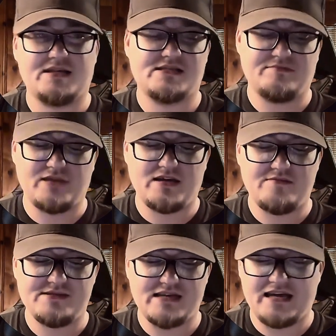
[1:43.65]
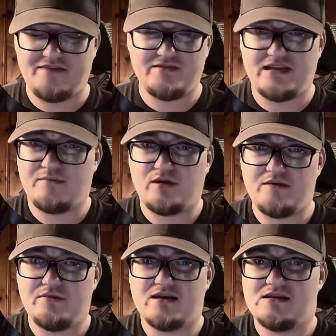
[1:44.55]
Sometimes I have it that bright
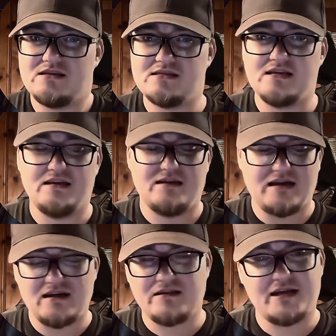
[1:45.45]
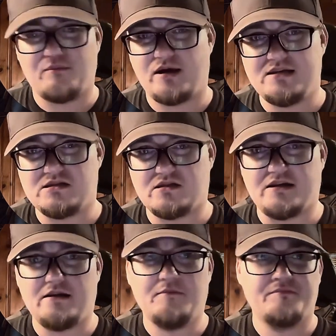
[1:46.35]
because I like a bright screen,